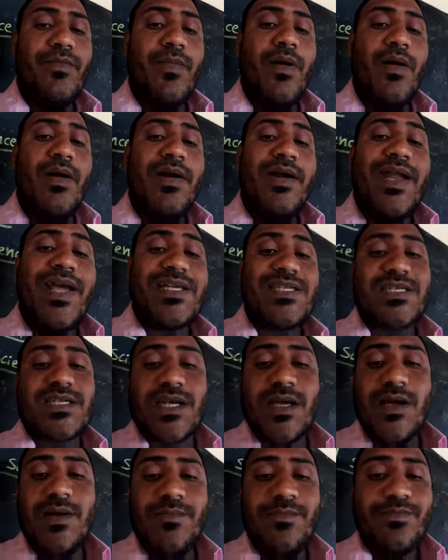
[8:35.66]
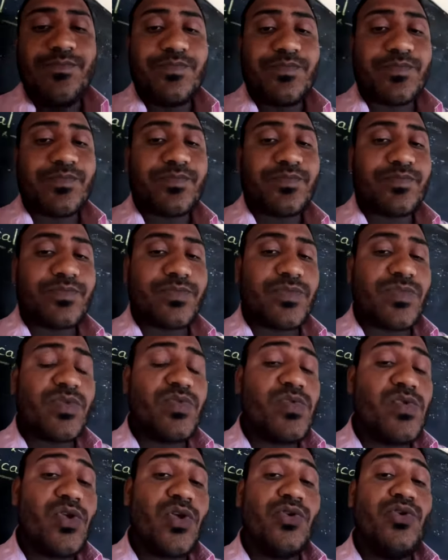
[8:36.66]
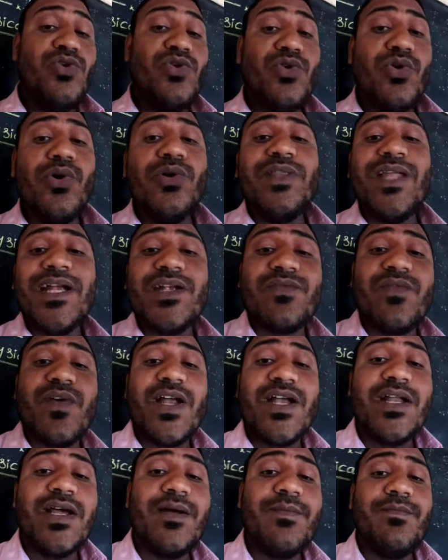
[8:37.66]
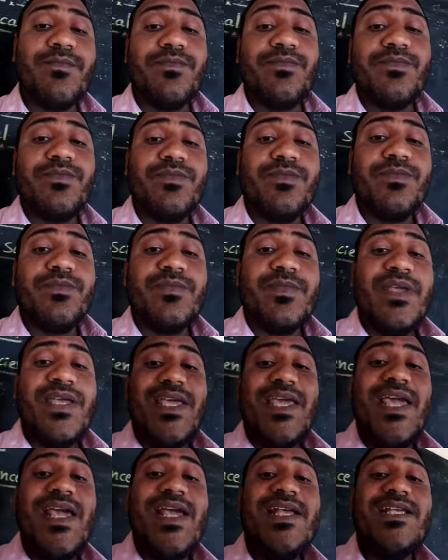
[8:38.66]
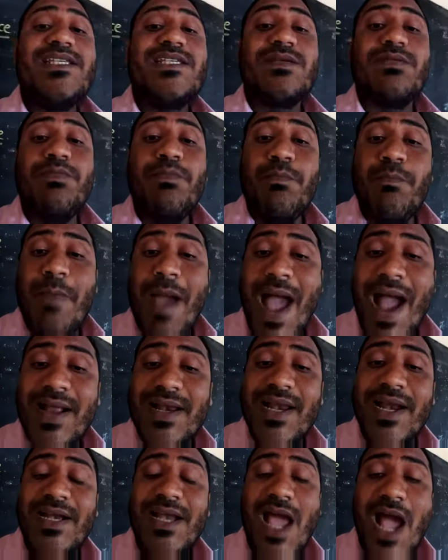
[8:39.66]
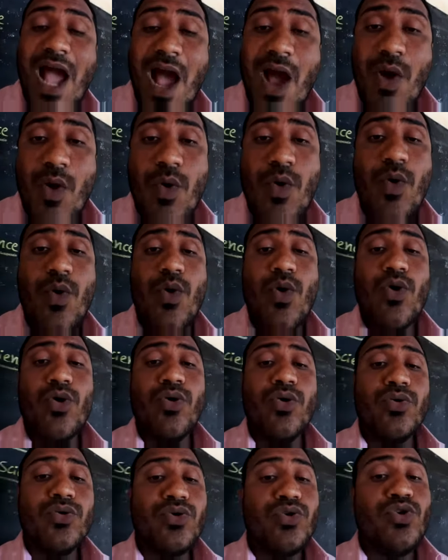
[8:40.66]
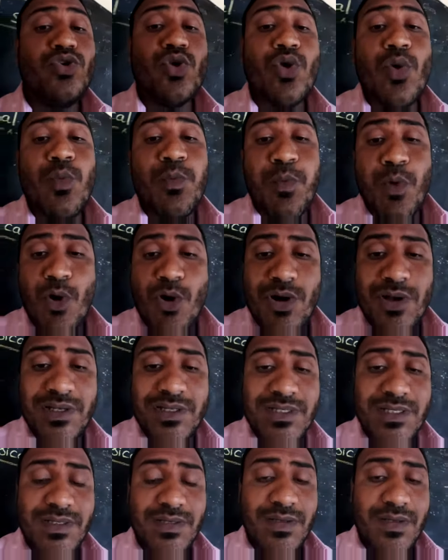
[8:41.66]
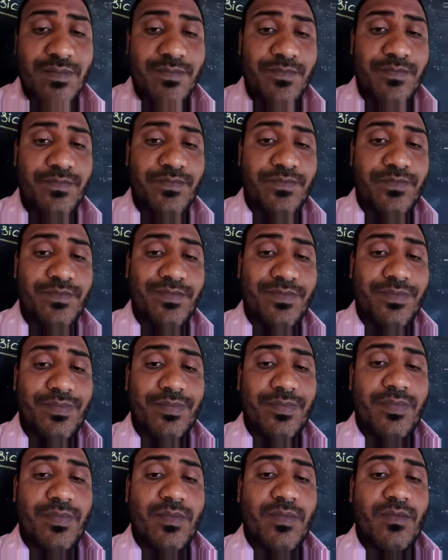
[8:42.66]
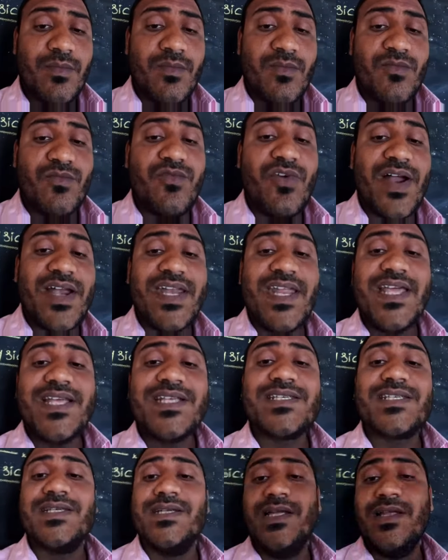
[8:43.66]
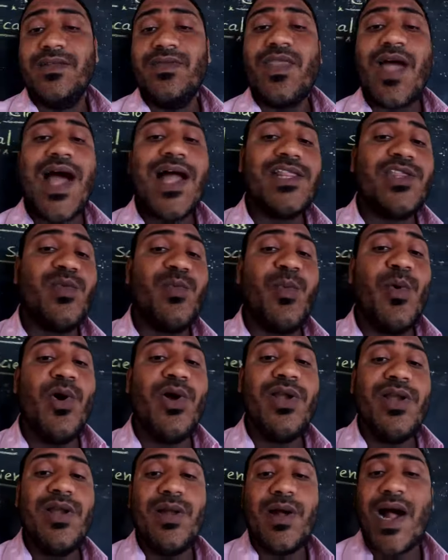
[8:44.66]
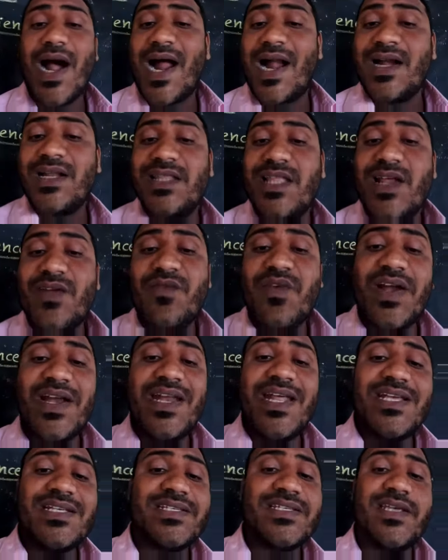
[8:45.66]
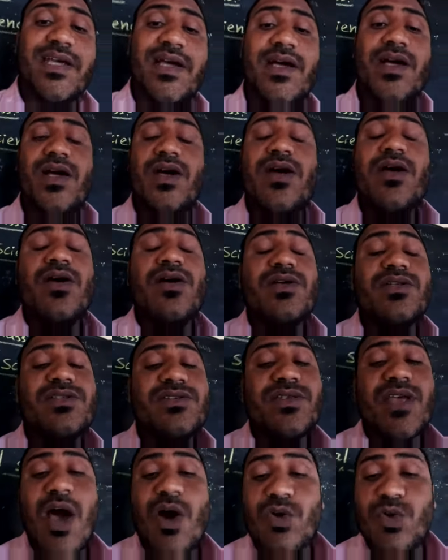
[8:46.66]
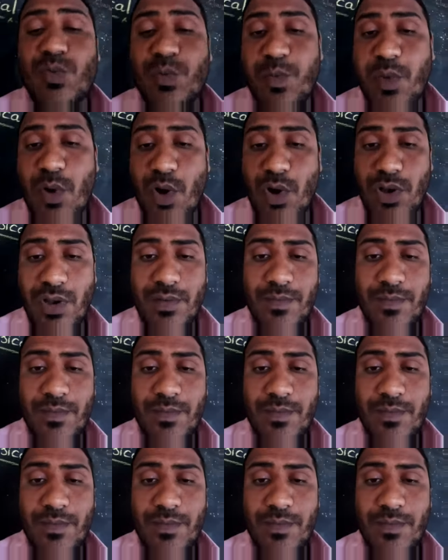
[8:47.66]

Next, you know that one each magnet have two poles. One is north pole, another one is south pole.